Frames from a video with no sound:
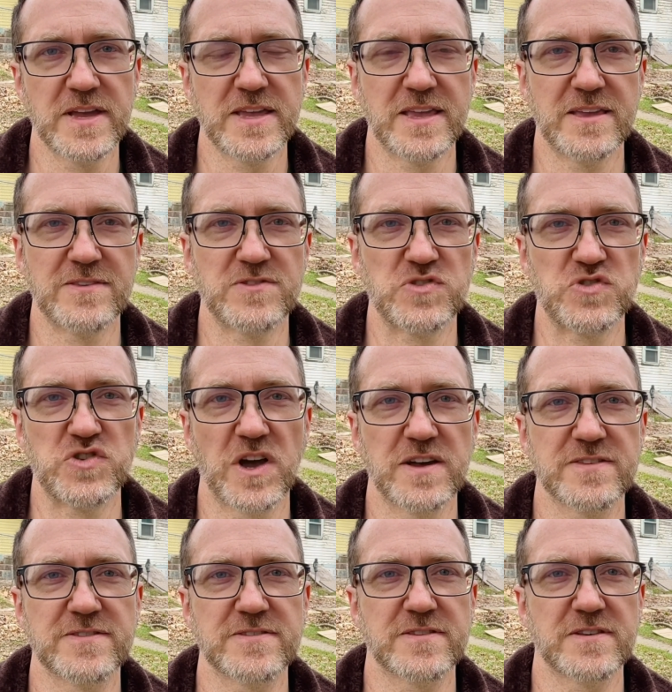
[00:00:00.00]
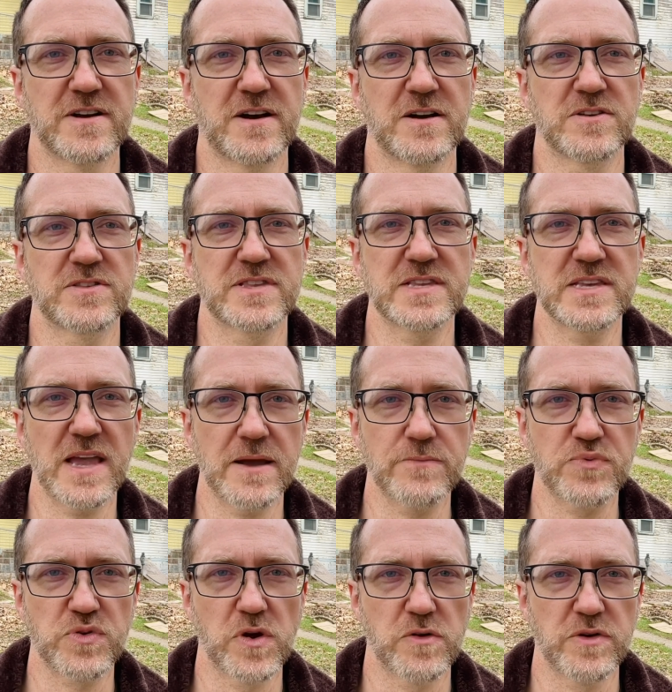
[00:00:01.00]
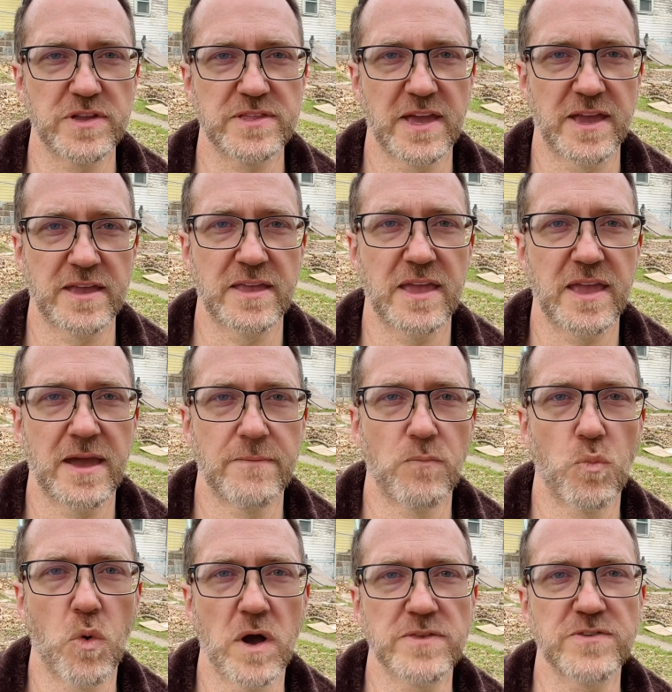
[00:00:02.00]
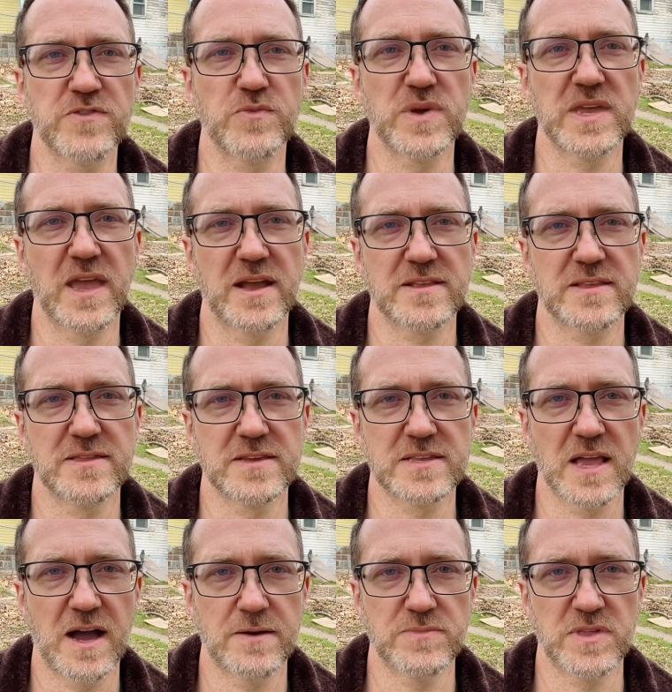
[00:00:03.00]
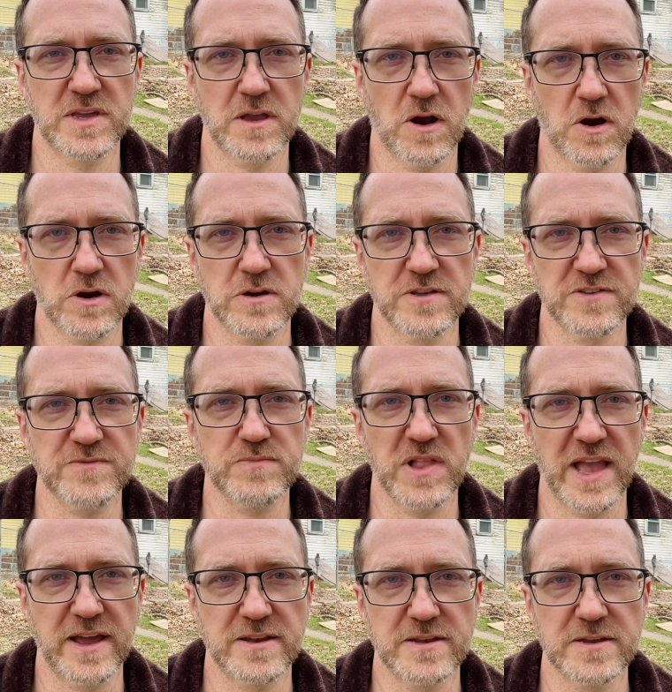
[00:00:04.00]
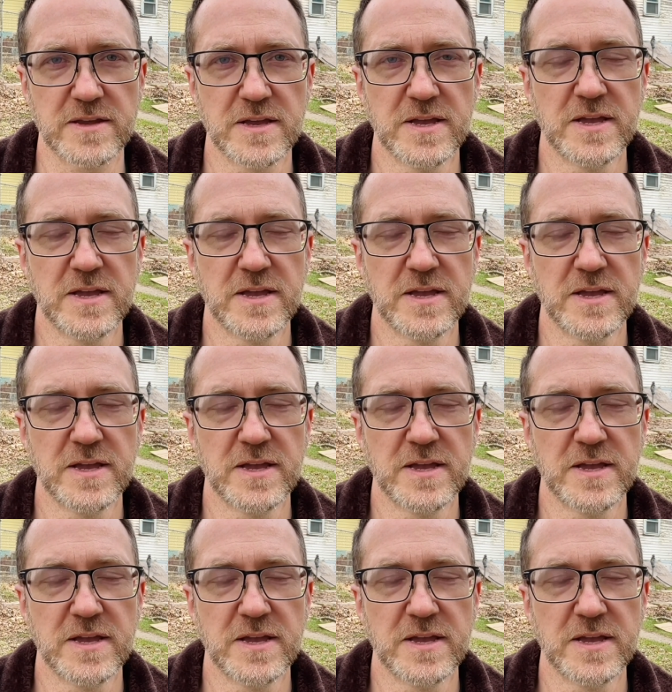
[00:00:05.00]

is just a temporary thing, and once we get to the time the garden is planted,